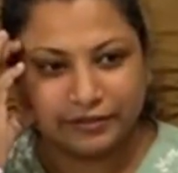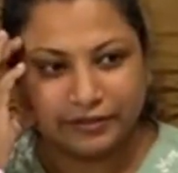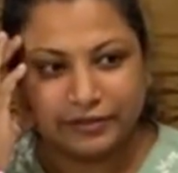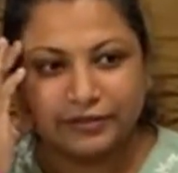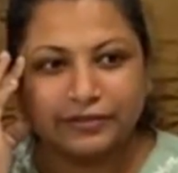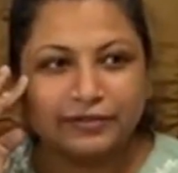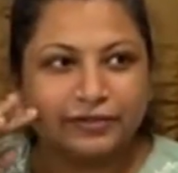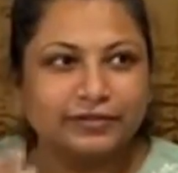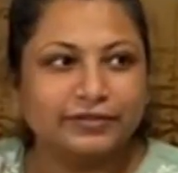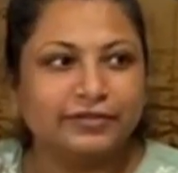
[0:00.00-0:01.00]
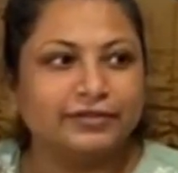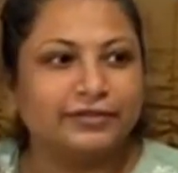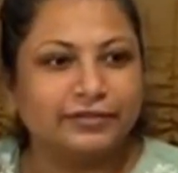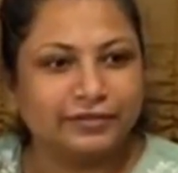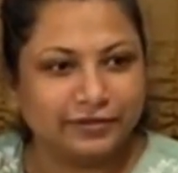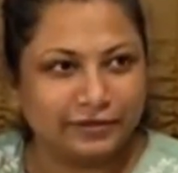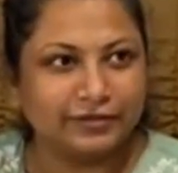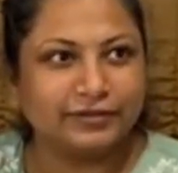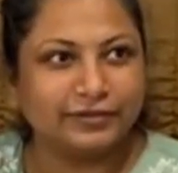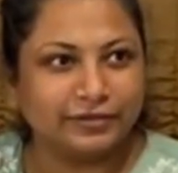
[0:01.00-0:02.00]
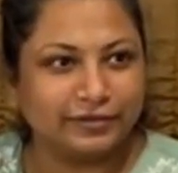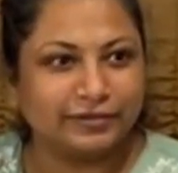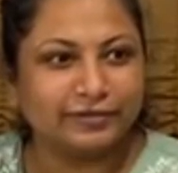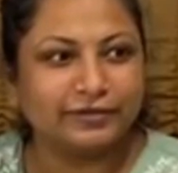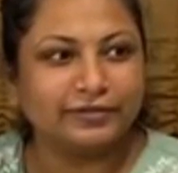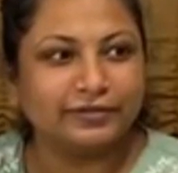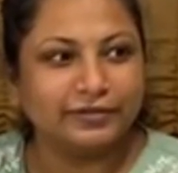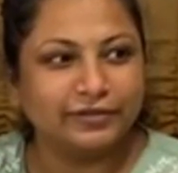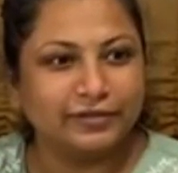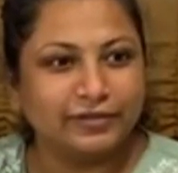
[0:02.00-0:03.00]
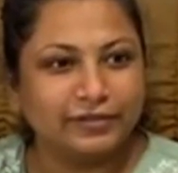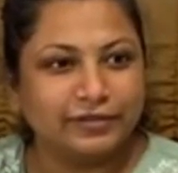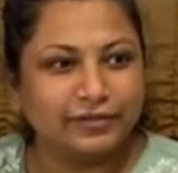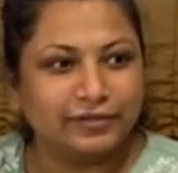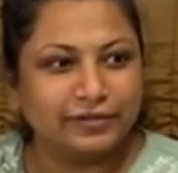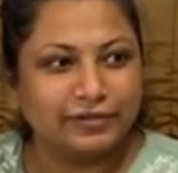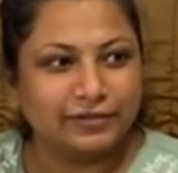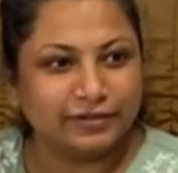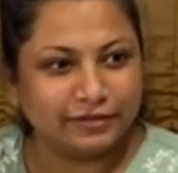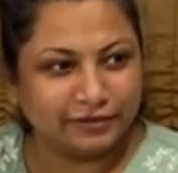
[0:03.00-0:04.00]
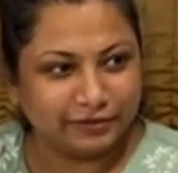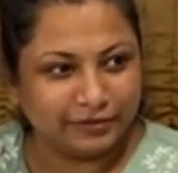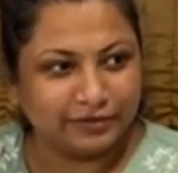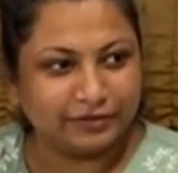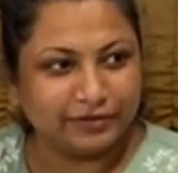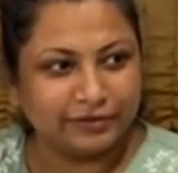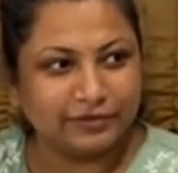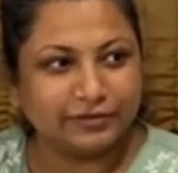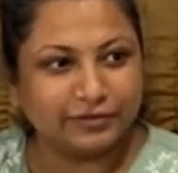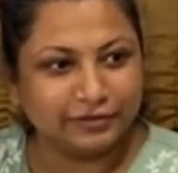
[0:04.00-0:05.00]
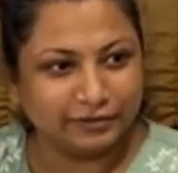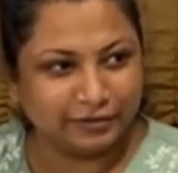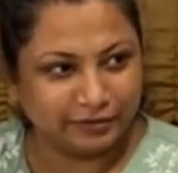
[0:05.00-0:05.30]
No words are spoken by the person on screen.